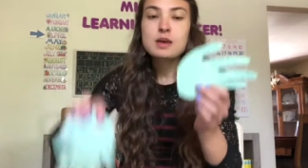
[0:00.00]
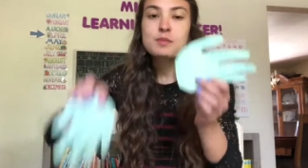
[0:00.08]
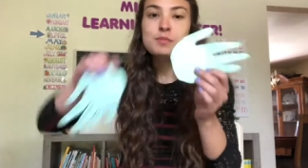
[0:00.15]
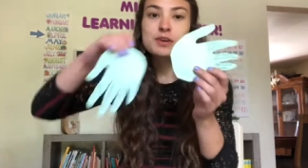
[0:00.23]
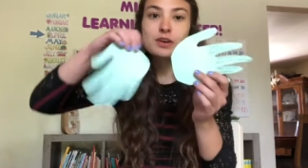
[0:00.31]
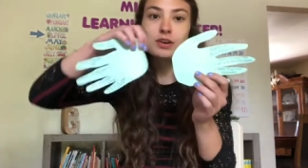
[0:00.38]

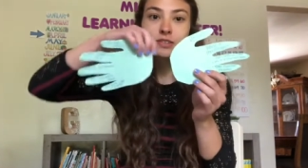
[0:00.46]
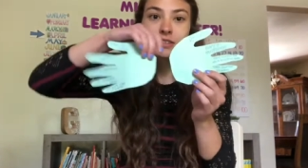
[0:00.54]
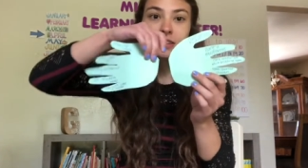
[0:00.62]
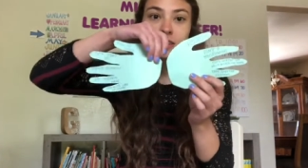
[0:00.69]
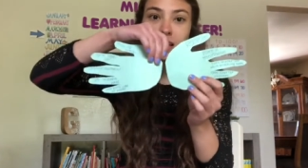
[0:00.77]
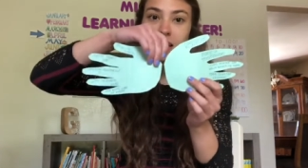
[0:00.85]
because,
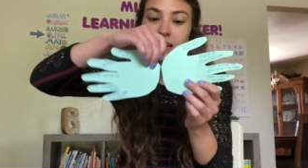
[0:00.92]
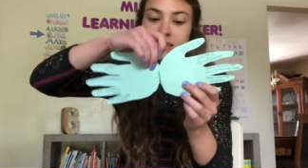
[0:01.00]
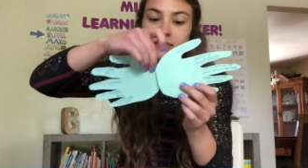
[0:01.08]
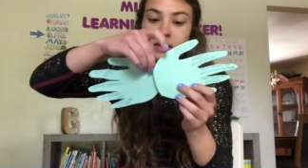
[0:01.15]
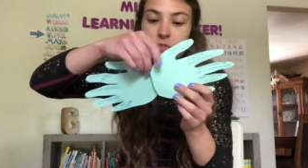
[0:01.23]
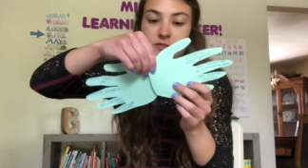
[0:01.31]
like I
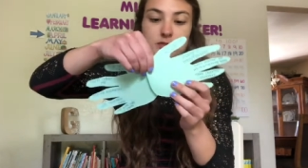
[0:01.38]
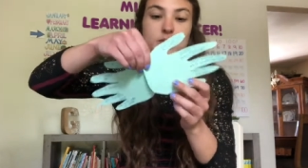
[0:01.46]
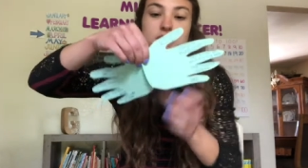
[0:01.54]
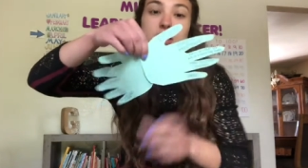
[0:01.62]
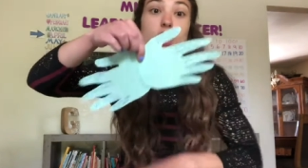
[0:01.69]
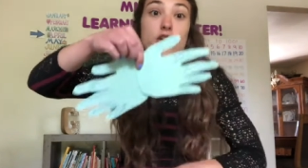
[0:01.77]
said before,
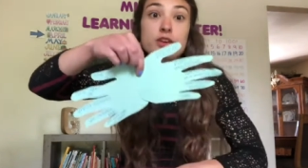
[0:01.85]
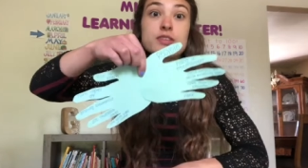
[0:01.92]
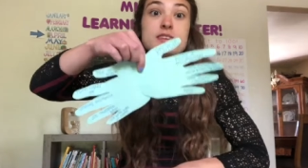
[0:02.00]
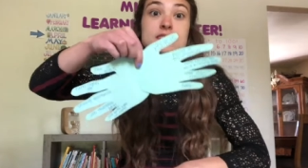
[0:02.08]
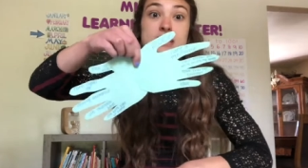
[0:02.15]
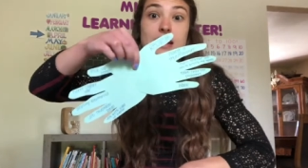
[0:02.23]
the earth
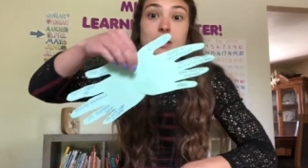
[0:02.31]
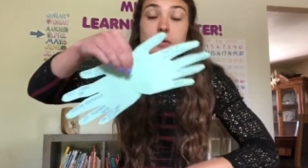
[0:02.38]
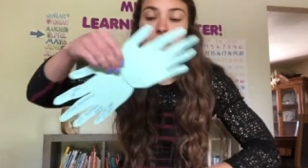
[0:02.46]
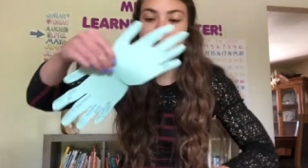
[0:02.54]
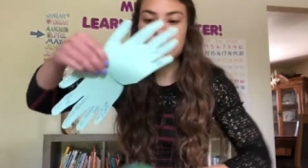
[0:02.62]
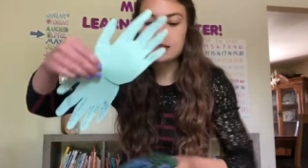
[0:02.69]
is in our
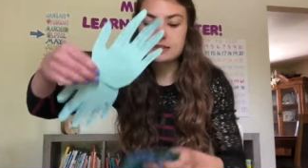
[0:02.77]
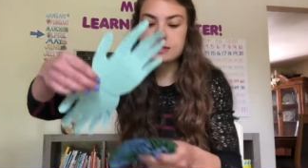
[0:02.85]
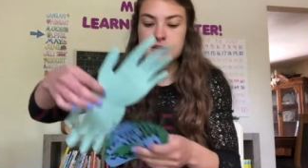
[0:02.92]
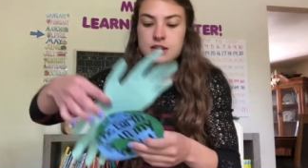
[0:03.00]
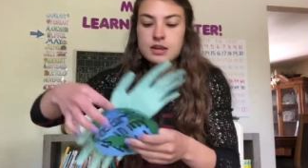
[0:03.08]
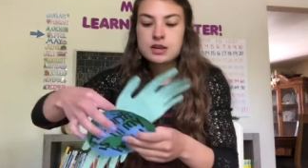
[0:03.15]
hands.
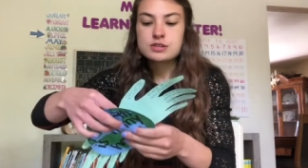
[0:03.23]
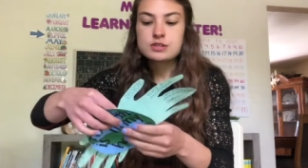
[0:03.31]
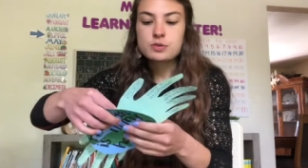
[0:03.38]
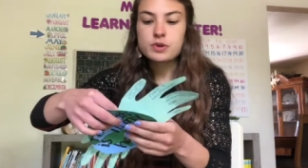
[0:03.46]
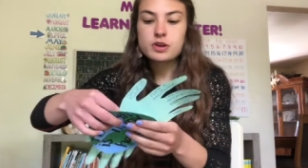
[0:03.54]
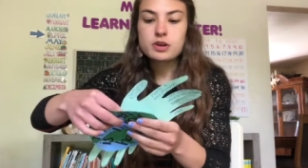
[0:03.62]
So
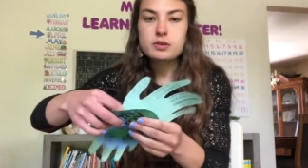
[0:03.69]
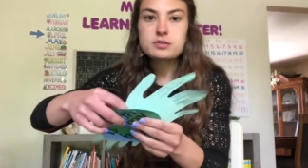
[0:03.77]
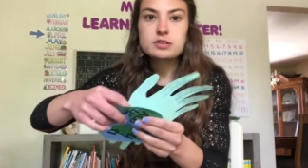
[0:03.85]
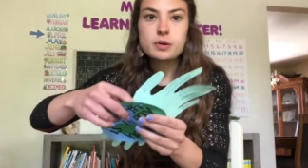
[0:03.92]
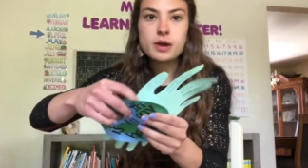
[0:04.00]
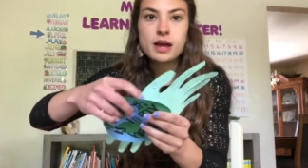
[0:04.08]
we are going to
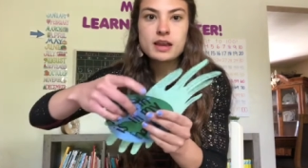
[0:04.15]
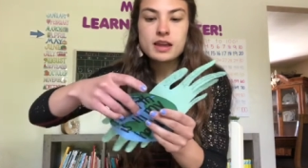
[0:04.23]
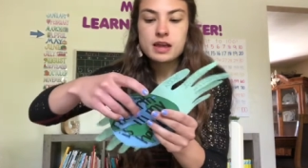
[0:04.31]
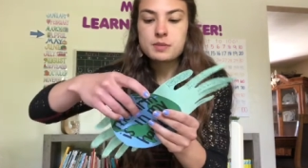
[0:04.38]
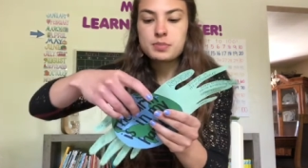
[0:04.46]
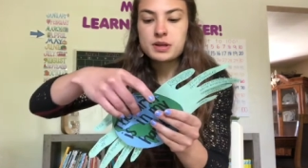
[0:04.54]
go ahead
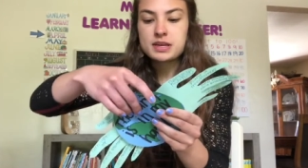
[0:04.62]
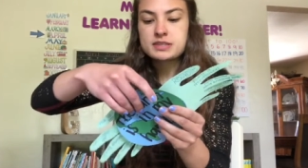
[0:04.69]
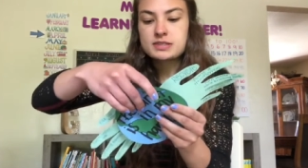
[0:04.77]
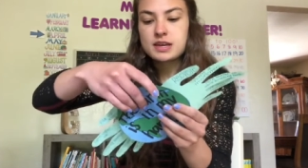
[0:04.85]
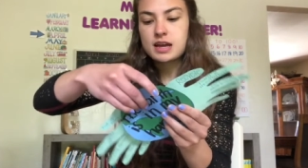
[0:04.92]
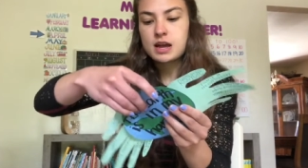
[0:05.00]
and
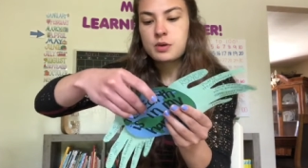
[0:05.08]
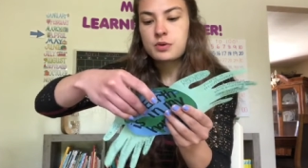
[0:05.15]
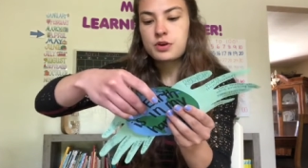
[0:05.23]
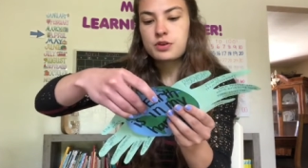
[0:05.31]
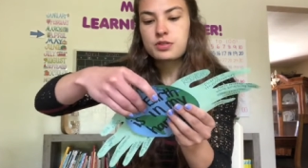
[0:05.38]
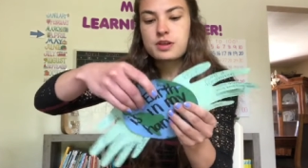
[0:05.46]
place our
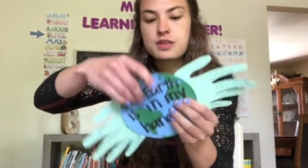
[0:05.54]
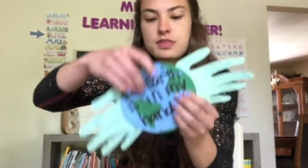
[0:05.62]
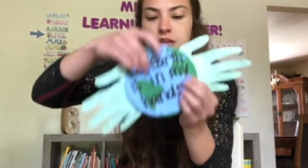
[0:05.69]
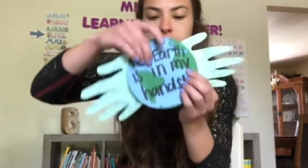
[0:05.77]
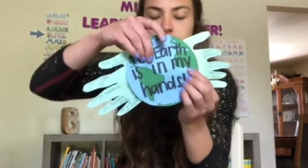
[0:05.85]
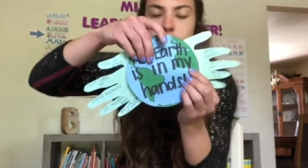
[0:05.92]
earth
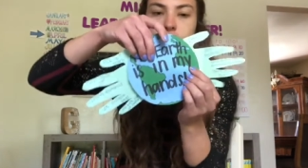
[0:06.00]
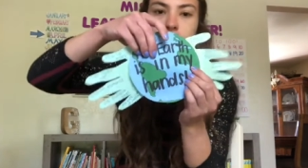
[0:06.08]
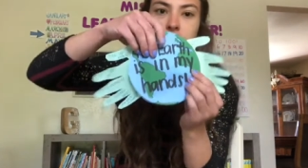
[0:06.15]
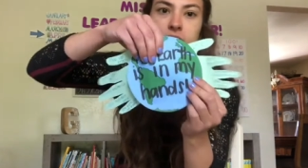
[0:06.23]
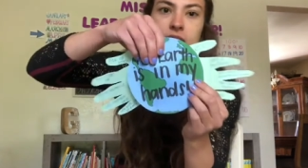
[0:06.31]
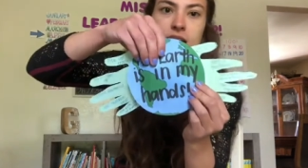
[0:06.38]
in our
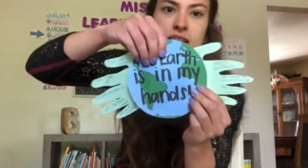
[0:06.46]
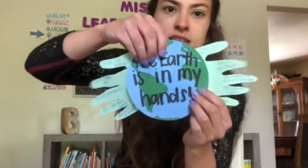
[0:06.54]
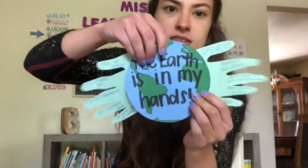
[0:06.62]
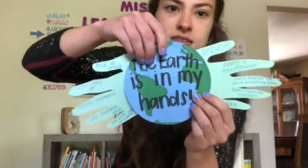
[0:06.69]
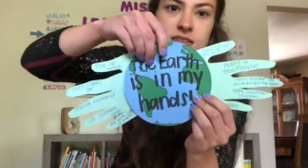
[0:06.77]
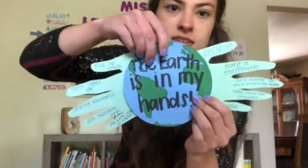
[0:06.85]

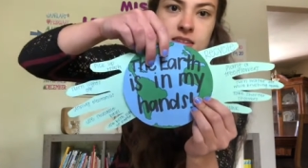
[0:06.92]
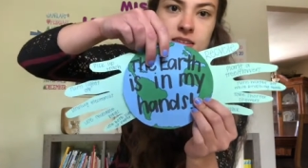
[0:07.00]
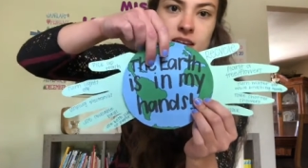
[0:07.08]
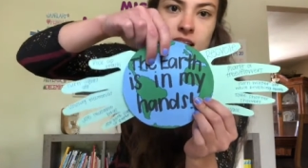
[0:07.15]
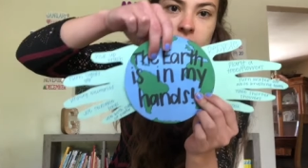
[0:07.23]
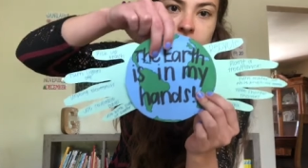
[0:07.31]
hands
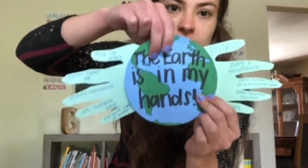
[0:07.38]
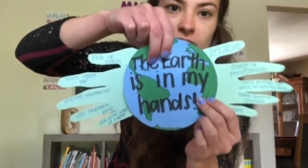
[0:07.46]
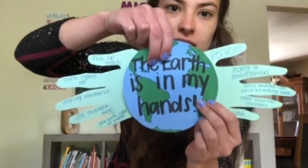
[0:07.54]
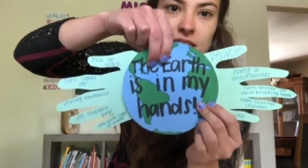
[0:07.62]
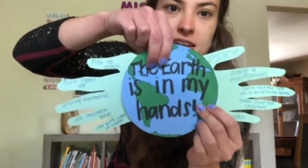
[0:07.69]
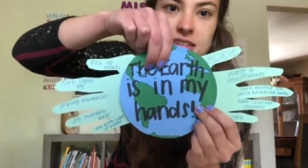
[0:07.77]

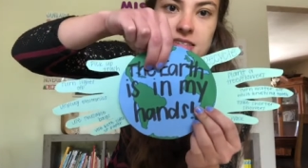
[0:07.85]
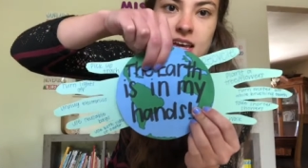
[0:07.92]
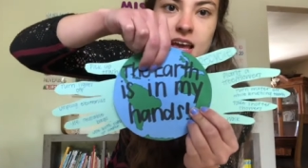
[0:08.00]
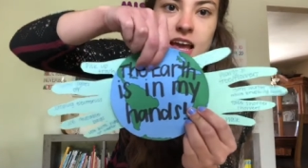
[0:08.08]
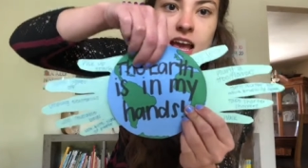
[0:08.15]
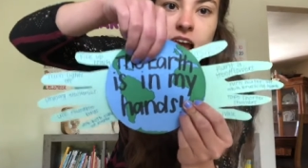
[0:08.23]
like this,
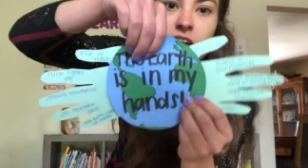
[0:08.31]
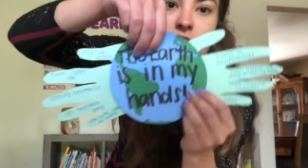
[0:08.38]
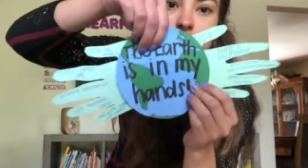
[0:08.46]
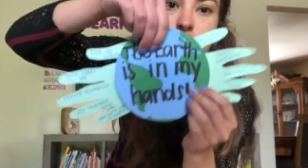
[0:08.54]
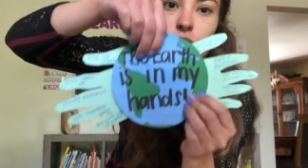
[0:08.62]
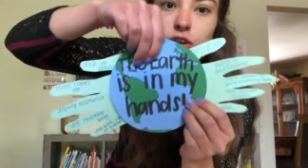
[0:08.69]

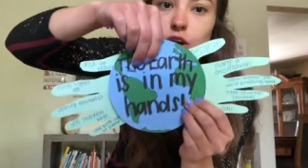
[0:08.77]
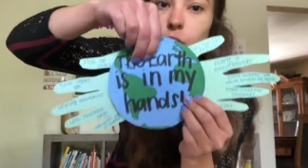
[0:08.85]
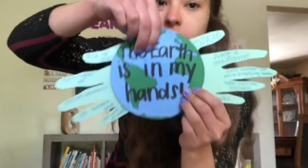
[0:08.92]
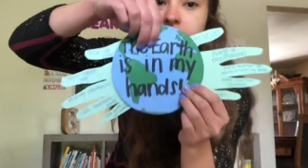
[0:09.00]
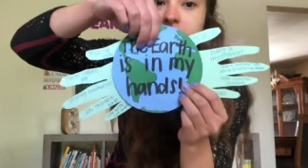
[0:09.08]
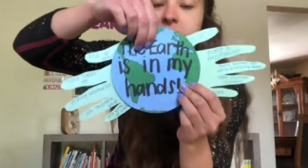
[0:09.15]
and you could go
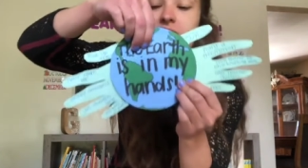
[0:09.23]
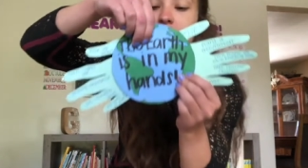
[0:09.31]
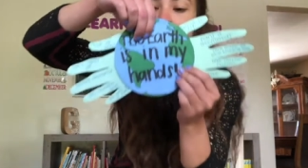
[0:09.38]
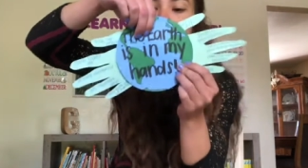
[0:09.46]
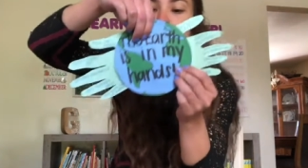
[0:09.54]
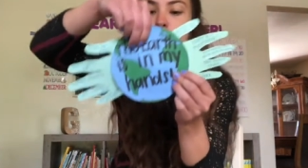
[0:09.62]
ahead
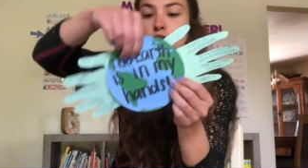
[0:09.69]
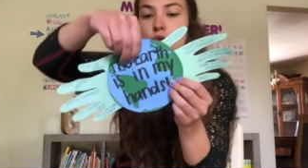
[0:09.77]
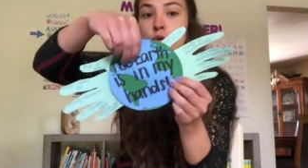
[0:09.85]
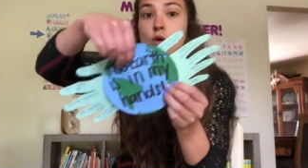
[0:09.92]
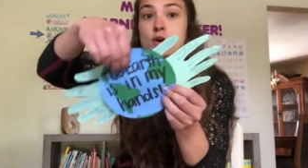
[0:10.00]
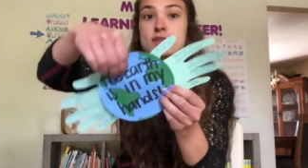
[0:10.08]
and glue
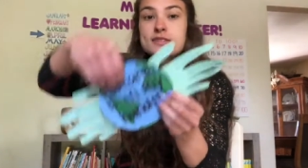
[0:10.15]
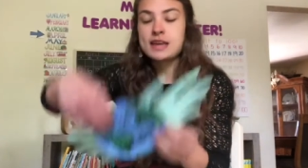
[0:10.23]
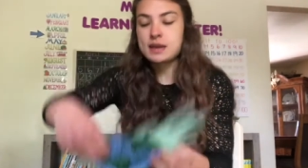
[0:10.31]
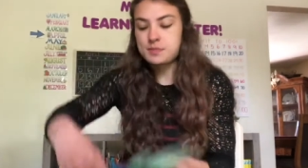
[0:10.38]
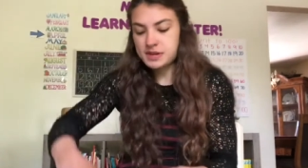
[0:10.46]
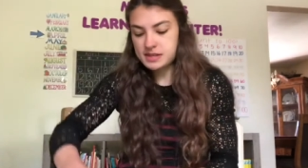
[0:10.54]
or
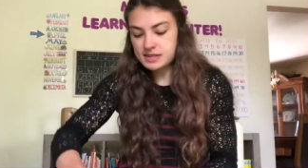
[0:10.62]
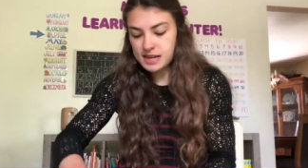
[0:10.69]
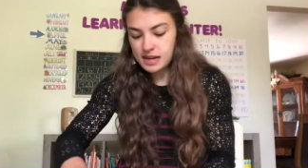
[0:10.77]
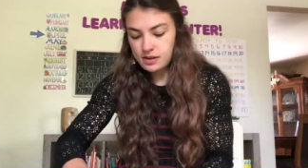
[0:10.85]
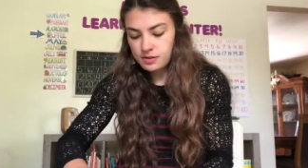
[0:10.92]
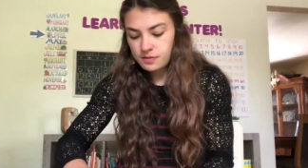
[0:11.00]
tape it
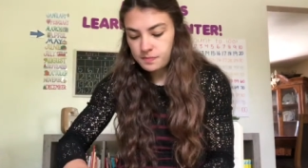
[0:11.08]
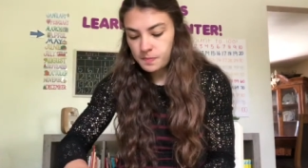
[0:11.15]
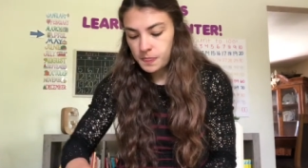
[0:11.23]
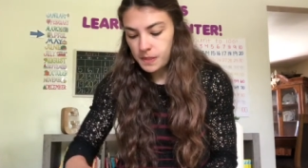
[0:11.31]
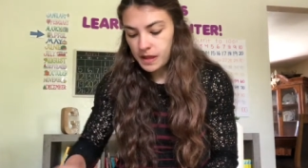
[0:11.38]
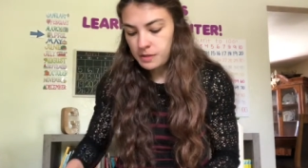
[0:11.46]
down.
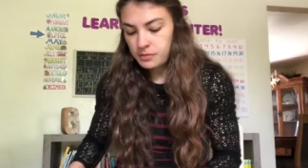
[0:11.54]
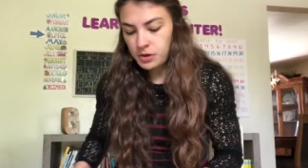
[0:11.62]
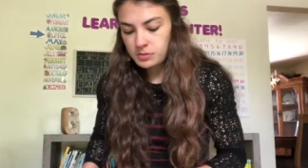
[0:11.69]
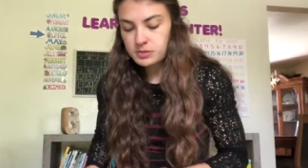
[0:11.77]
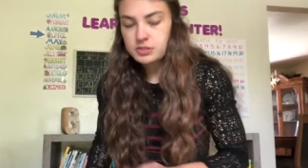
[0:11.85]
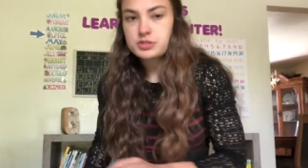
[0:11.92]
I'm
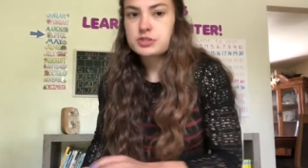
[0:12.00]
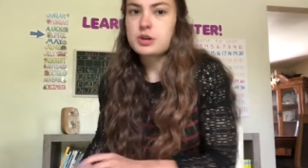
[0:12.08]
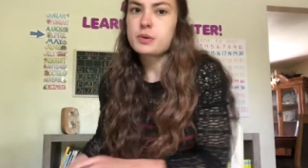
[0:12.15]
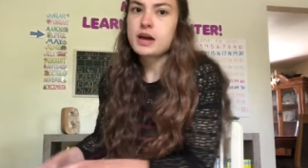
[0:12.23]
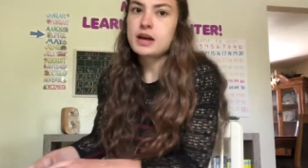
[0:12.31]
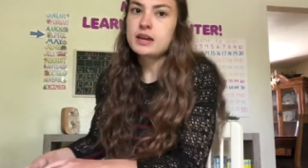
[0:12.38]
going to just go
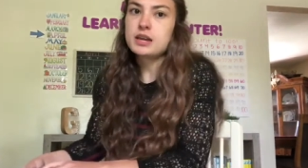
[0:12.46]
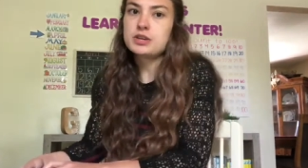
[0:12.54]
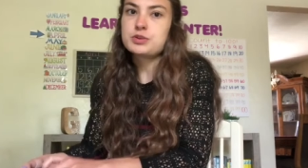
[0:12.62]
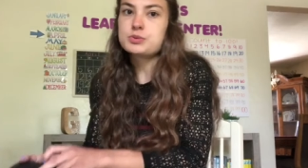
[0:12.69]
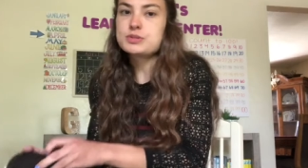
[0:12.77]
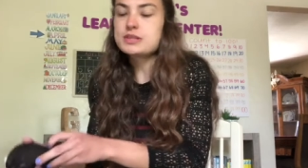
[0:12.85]
ahead and
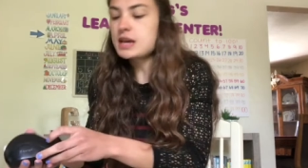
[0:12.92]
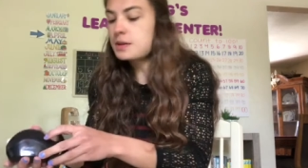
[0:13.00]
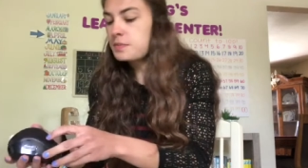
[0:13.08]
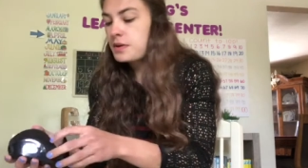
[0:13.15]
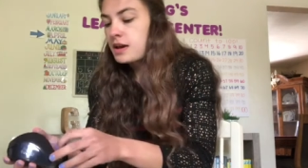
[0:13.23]
use tape,